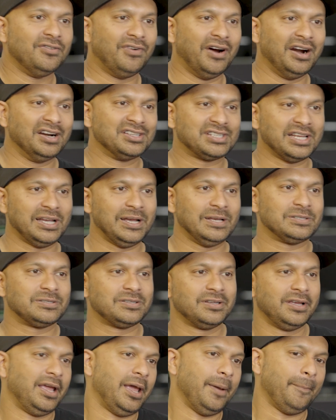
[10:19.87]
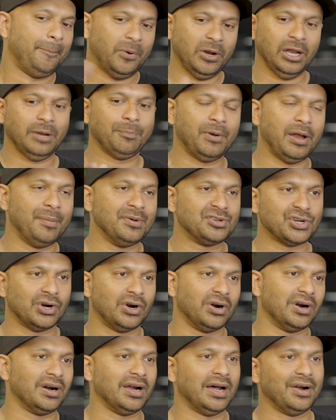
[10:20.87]
versus putting
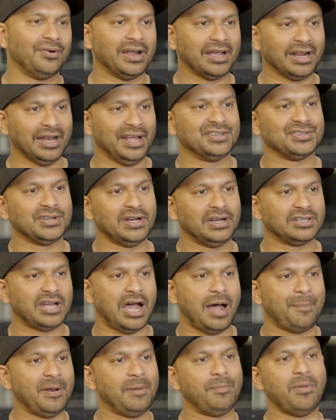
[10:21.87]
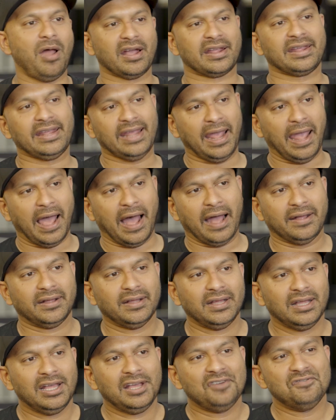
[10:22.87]
premature regulation on top and blocking AI,
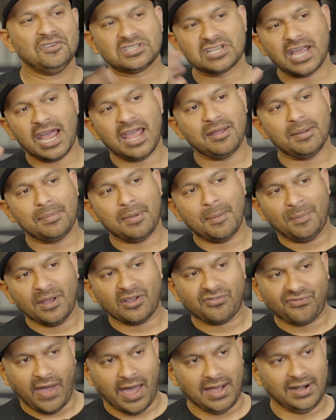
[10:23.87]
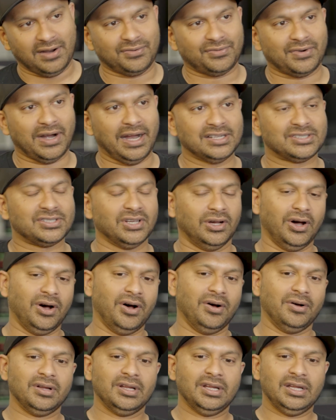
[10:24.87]
which I am a big fan of, right?
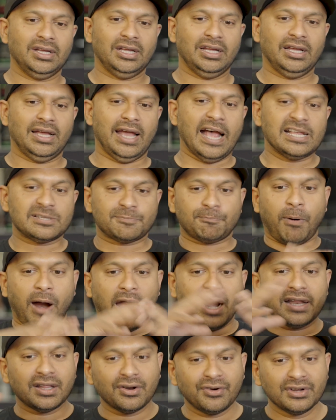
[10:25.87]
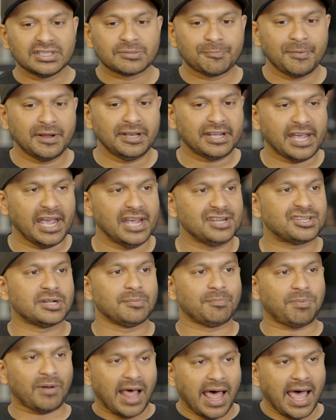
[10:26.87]
So as part of the risk
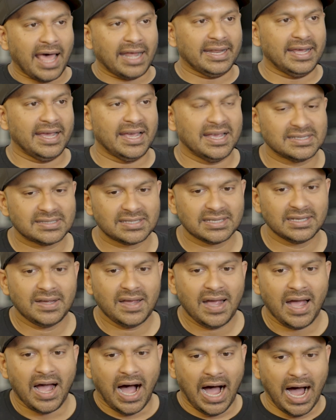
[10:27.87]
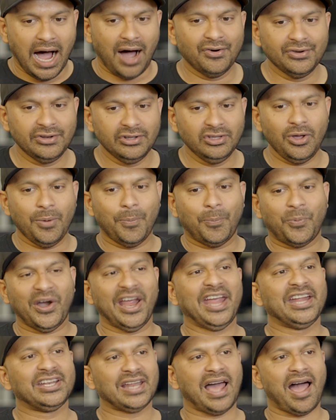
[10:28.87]
mitigation plan is, how do you
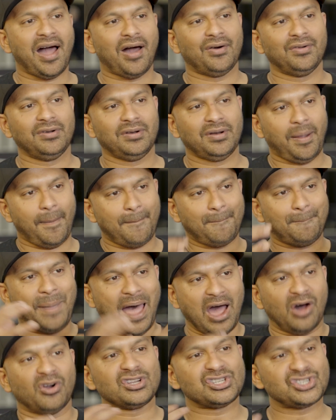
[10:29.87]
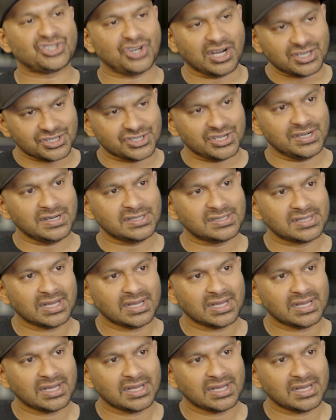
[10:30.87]
break down power structures,